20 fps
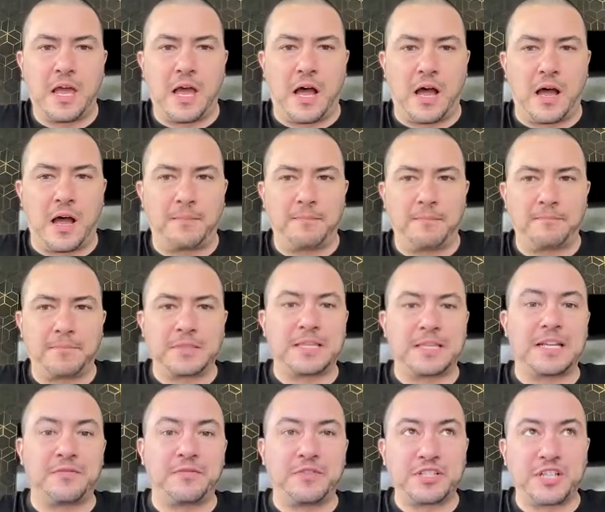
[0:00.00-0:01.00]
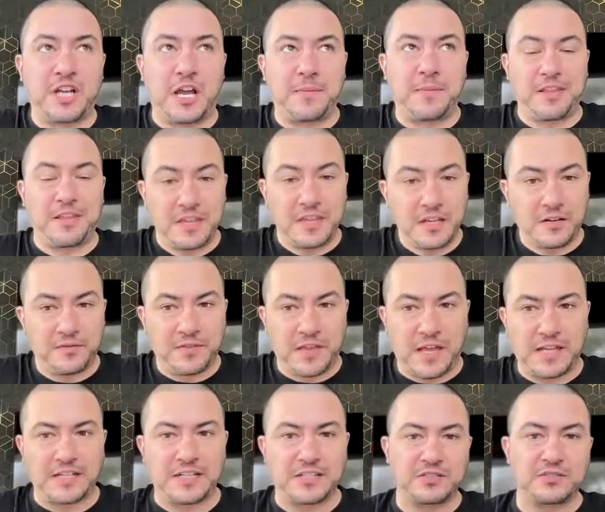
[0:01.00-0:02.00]
But then every time I think of
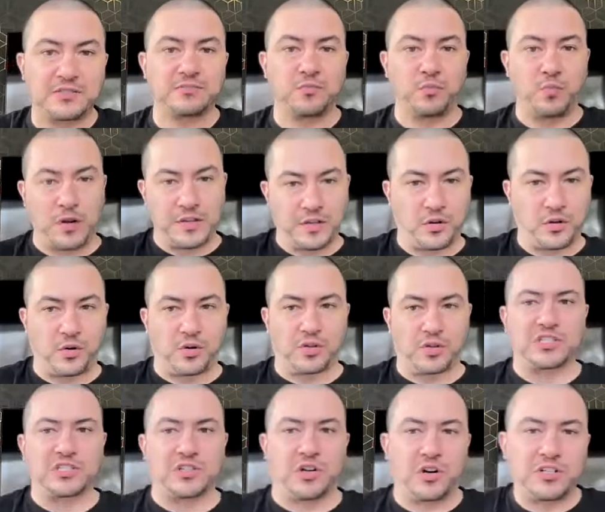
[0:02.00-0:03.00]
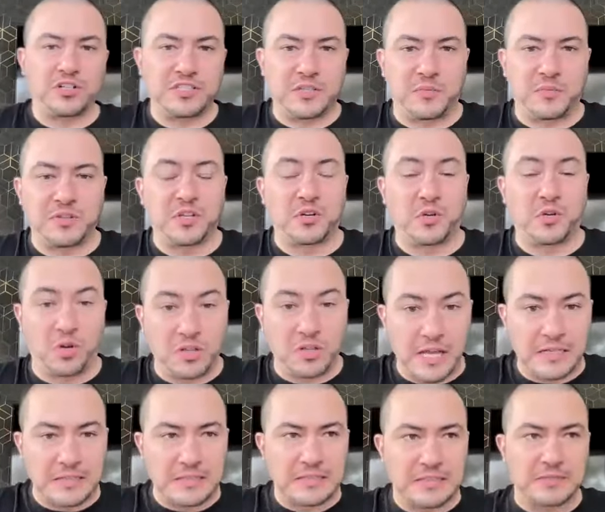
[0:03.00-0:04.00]
that, it's when the call starts, and when the call
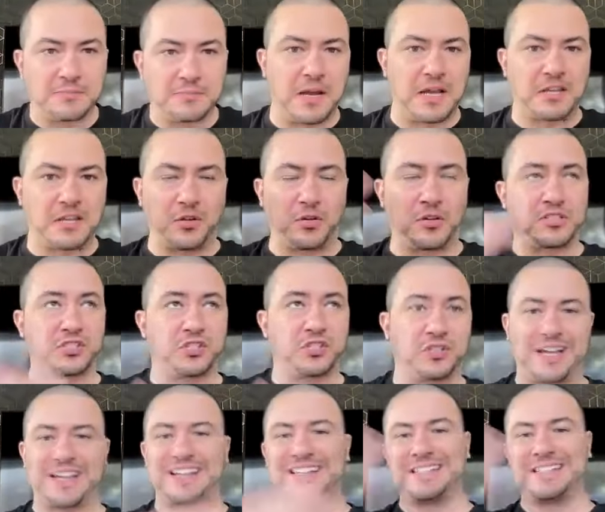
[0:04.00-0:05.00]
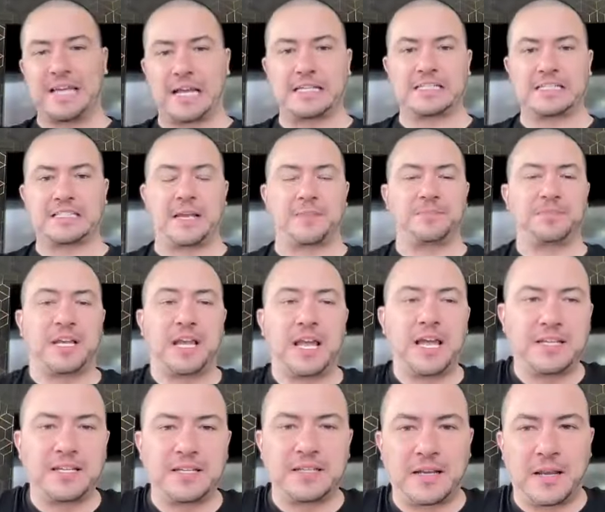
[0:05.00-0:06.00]
ends, my thoughts are like 10 steps
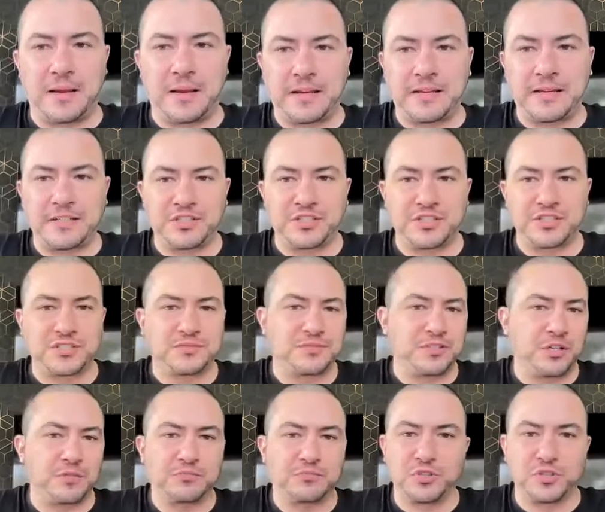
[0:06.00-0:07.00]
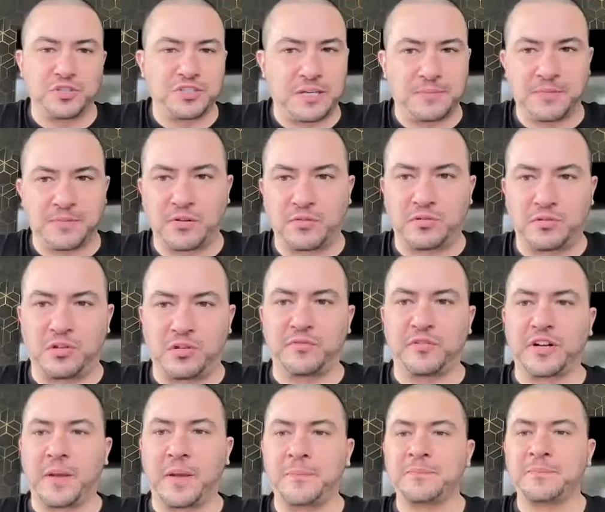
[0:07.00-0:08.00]
ahead, and I just, you know, do the same thing all
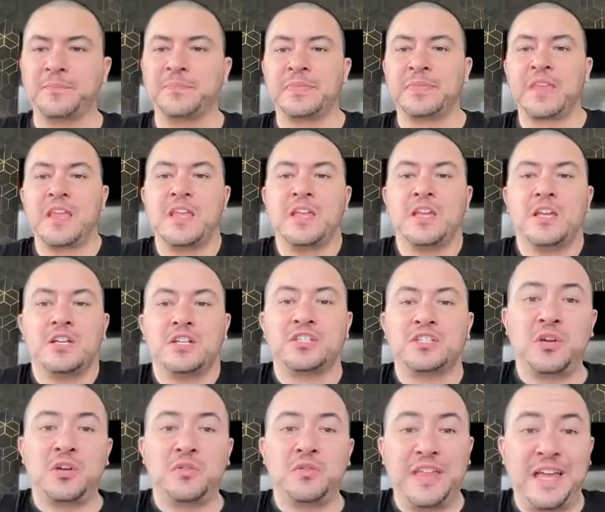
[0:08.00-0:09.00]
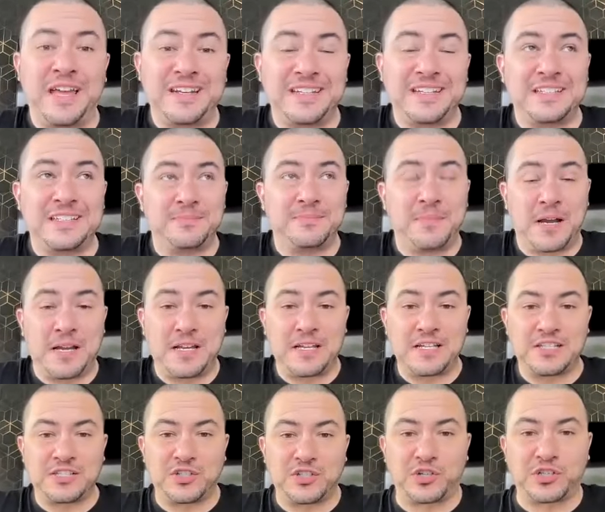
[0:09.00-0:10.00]
over again. So that is
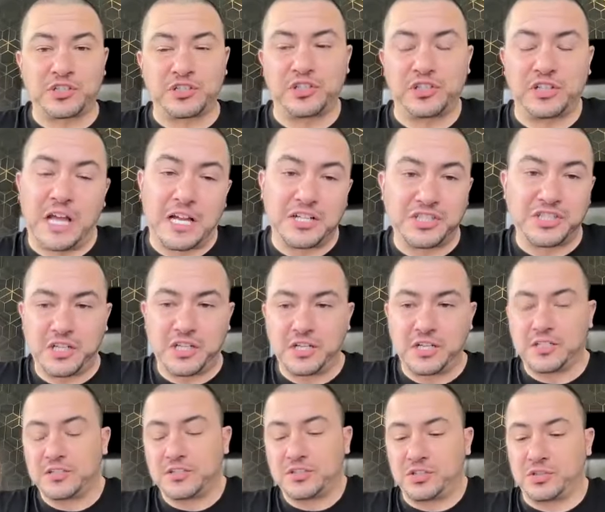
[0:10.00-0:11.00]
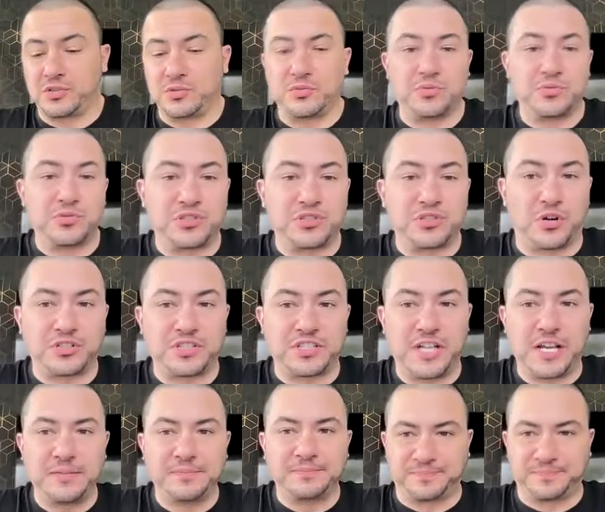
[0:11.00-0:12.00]
my circular logic to start
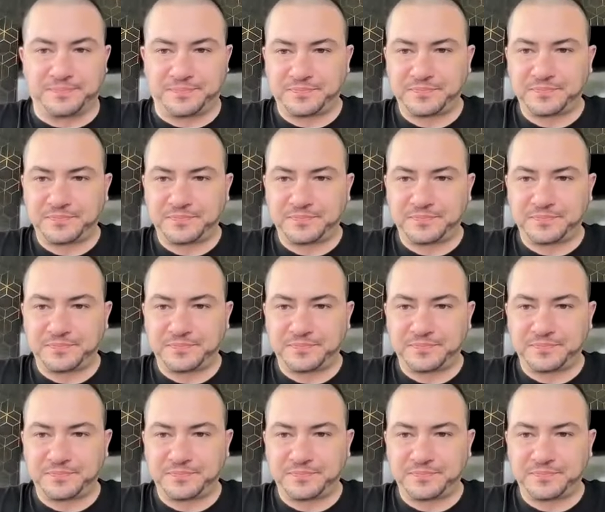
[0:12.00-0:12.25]
today.